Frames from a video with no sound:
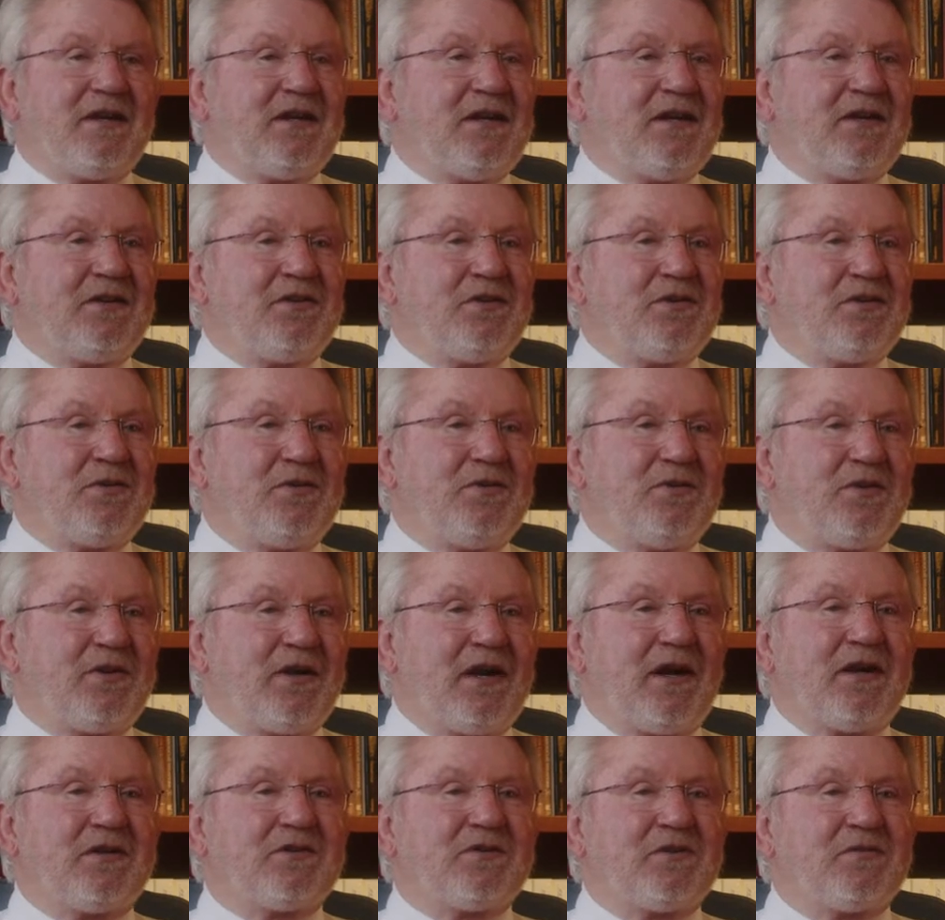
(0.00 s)
in
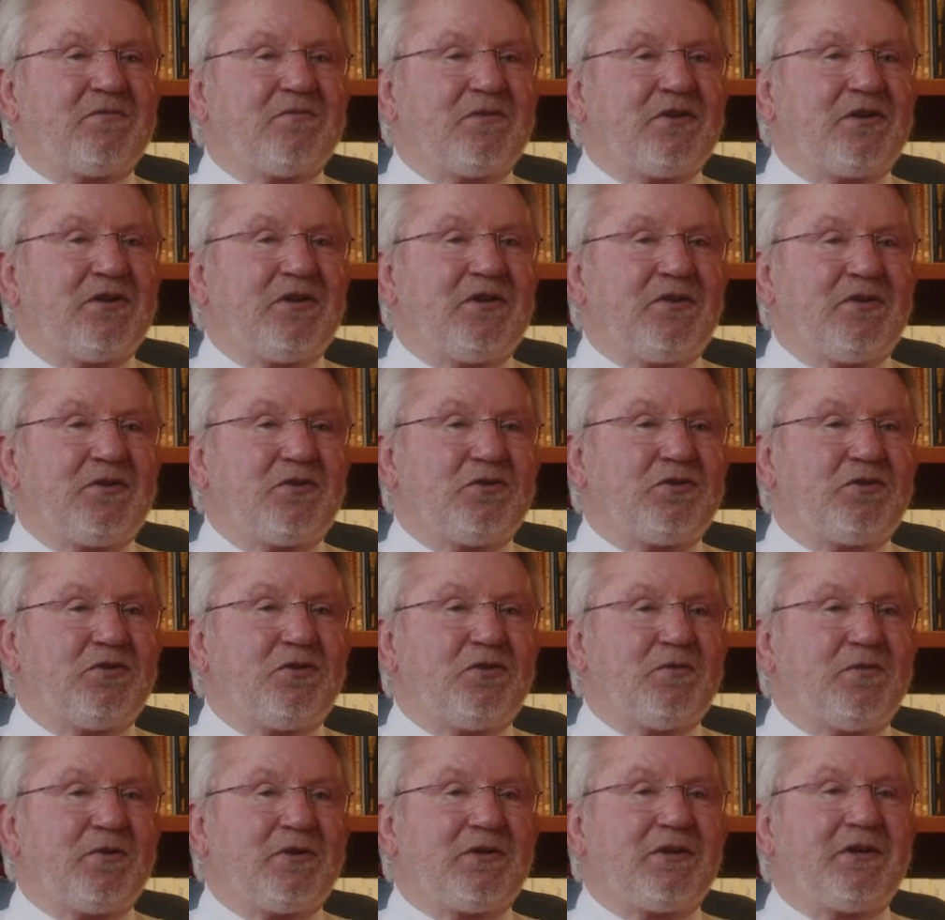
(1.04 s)
2000 with the year
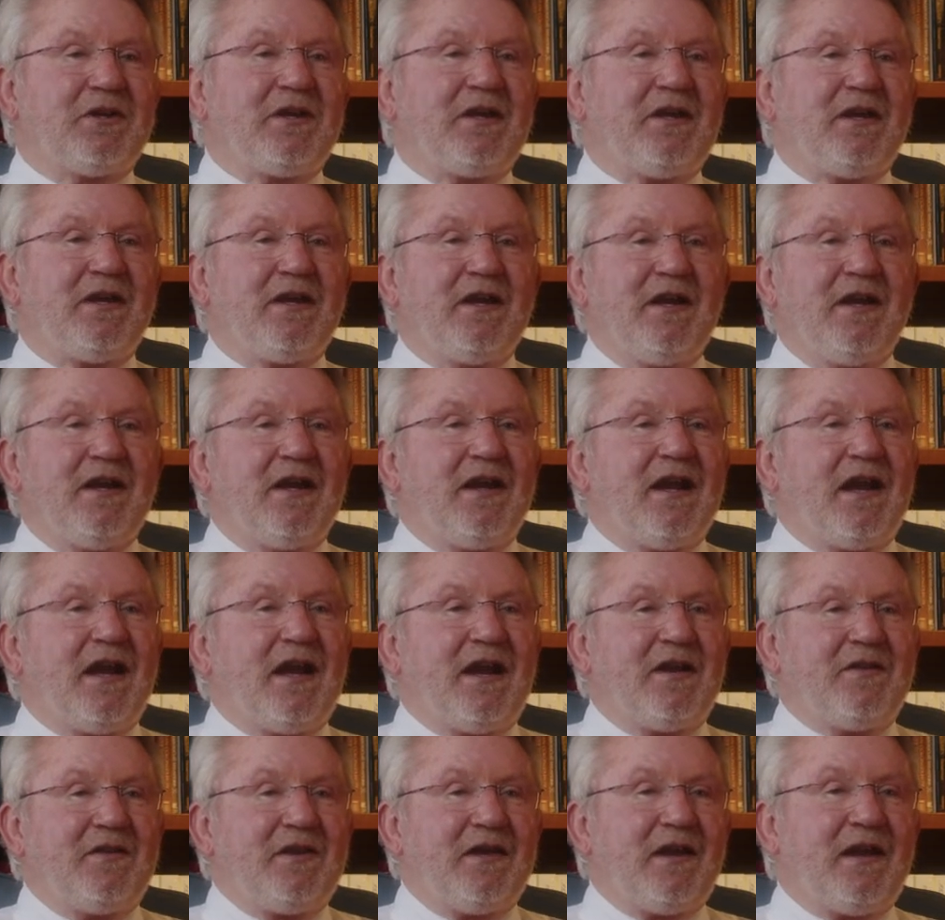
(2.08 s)
Jubilee
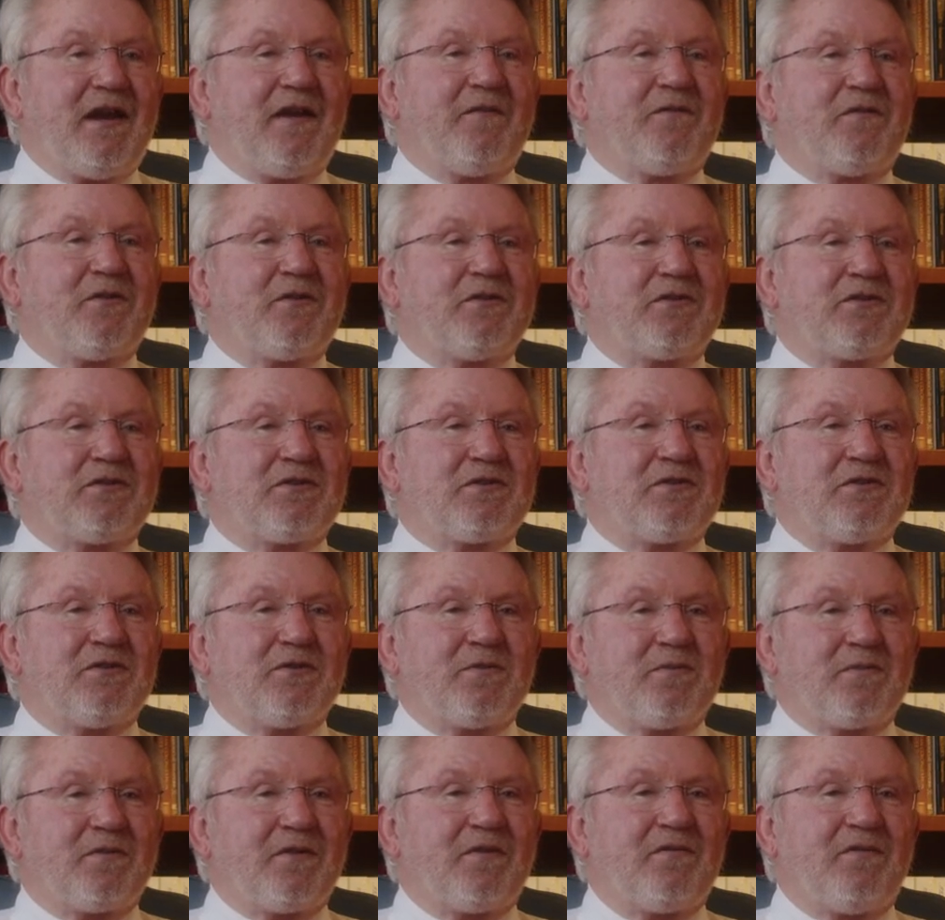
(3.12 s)
and the efforts
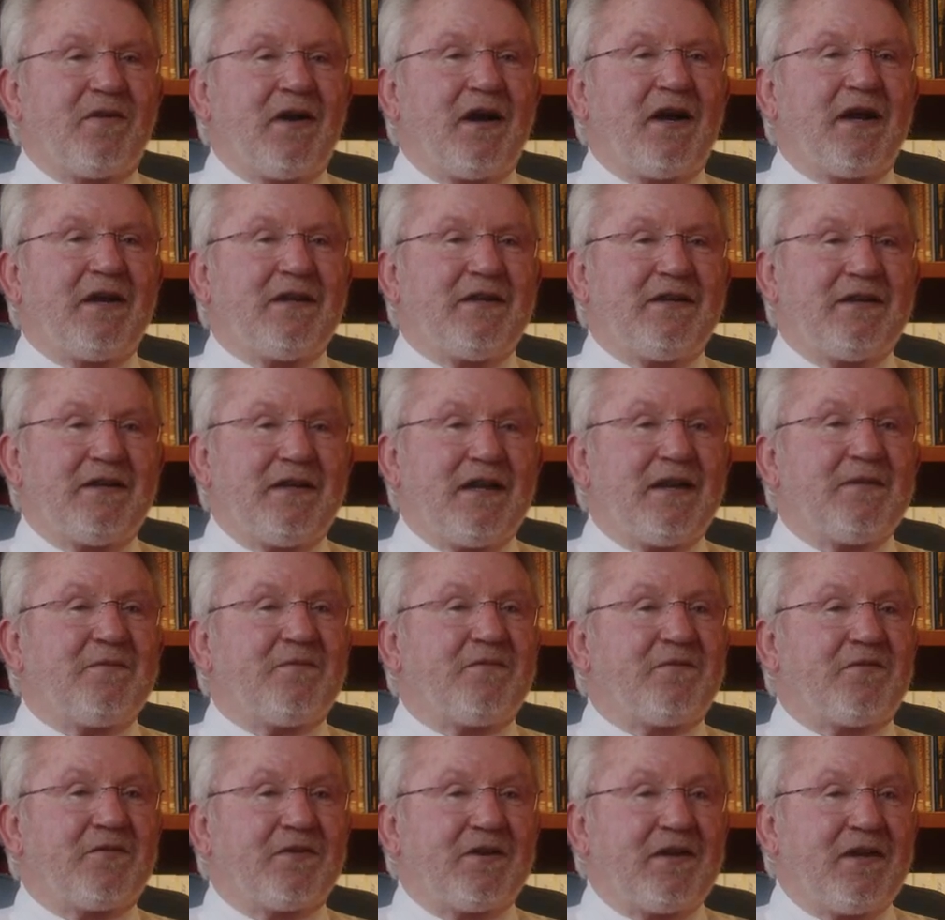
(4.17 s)
to provide debt
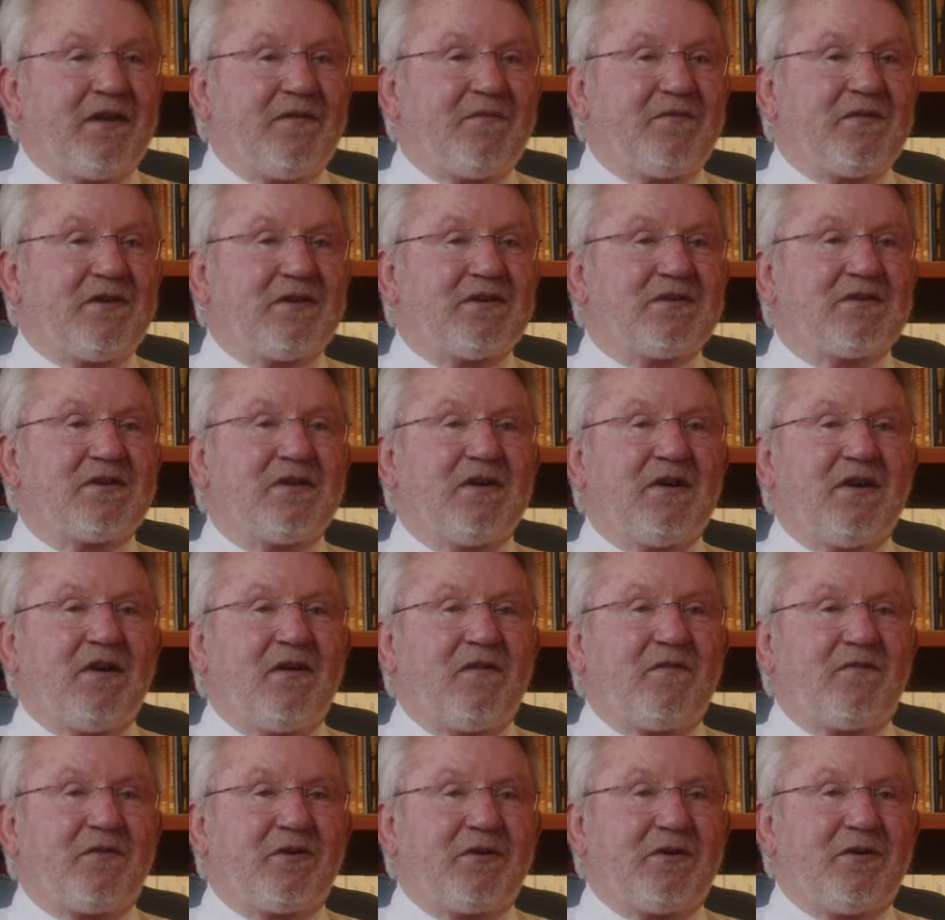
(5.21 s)
forgiveness
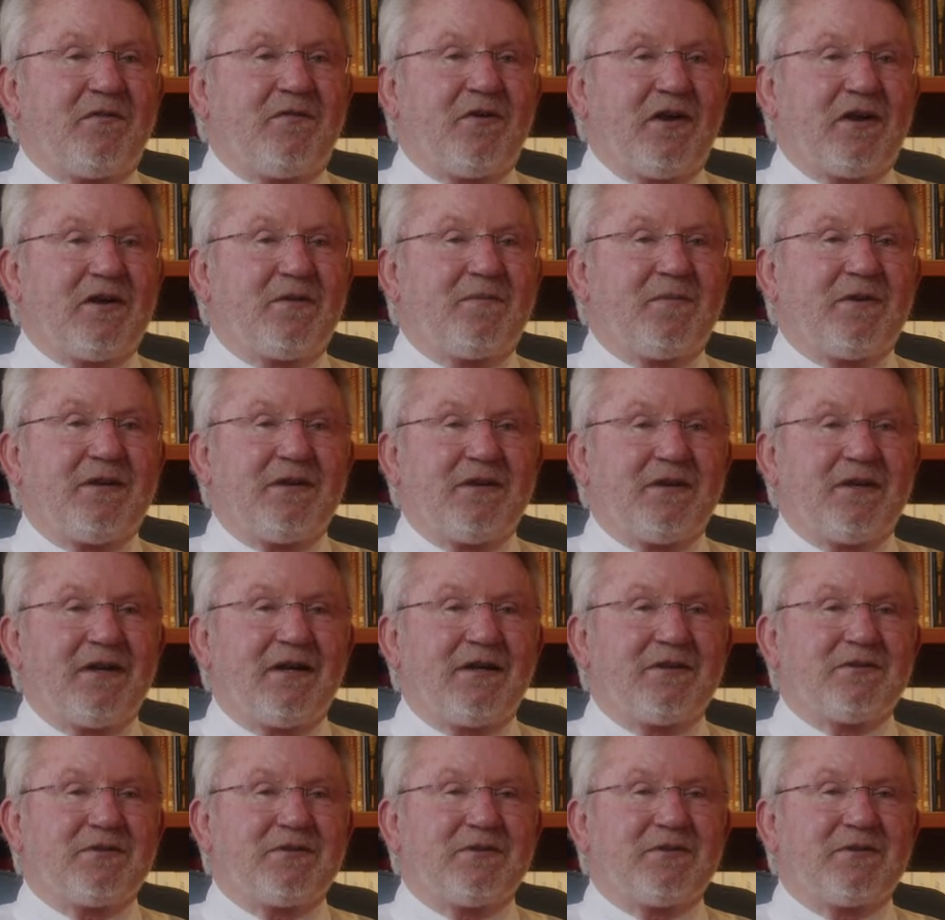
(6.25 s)
for developing
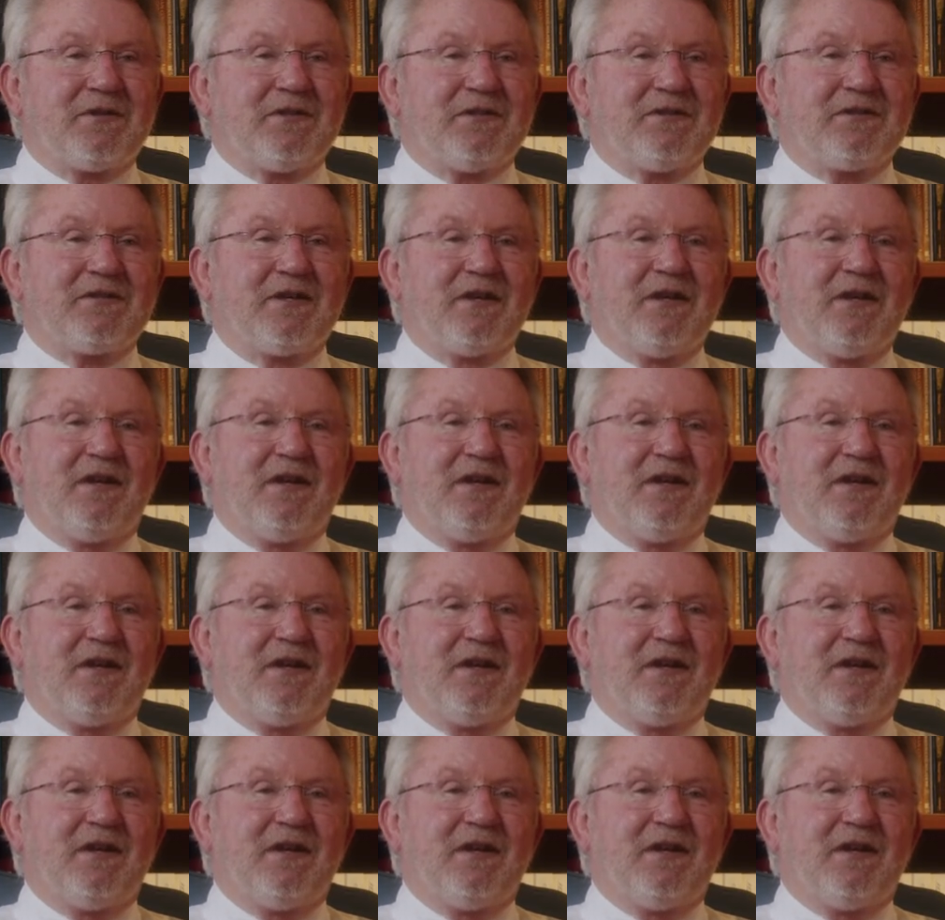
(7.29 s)
countries.